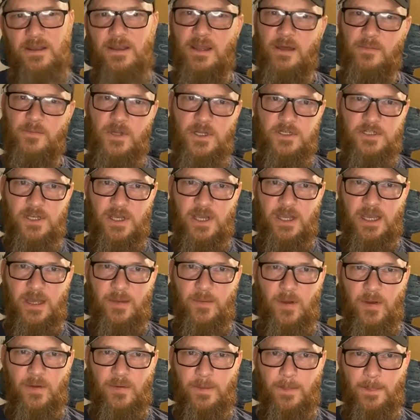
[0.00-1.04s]
Now, I'm not talking
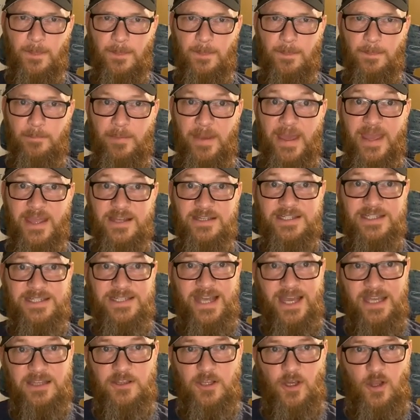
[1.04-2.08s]
about paying to
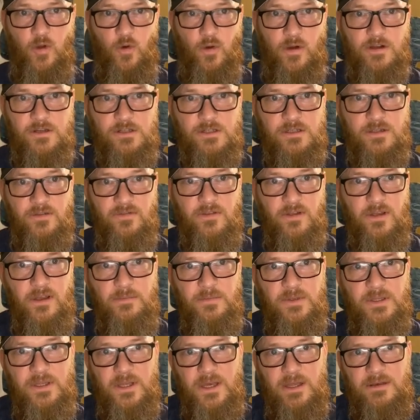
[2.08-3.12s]
take the course. I
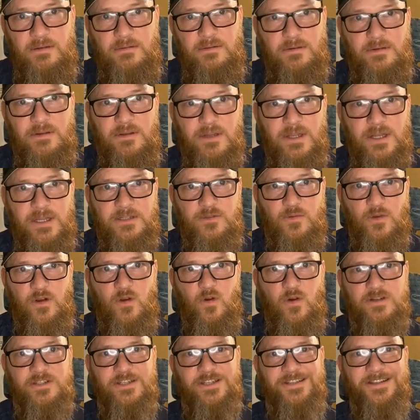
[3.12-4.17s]
mean, that's what
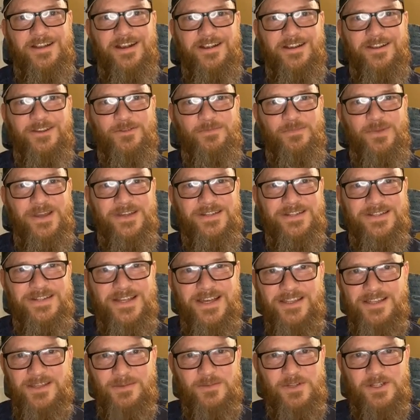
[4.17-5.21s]
courses are. You pay to
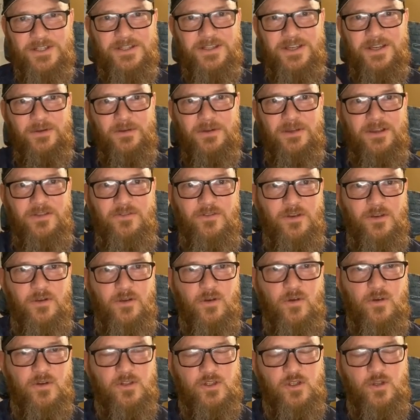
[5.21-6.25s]
take them, just like if you
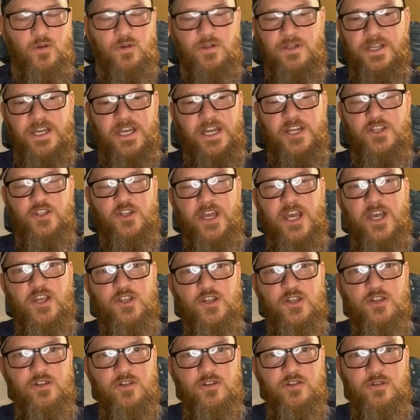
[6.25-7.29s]
go to school and get
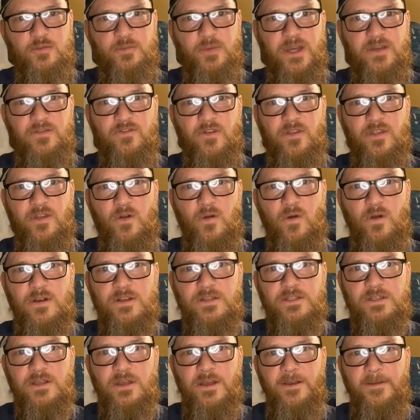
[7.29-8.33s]
education, you pay for the
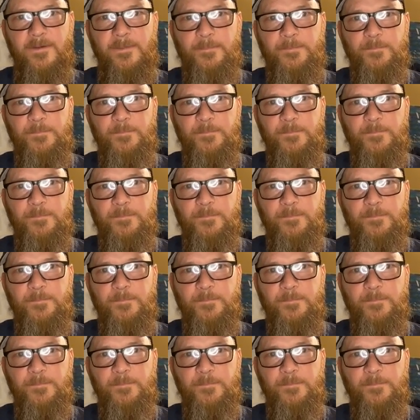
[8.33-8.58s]
course.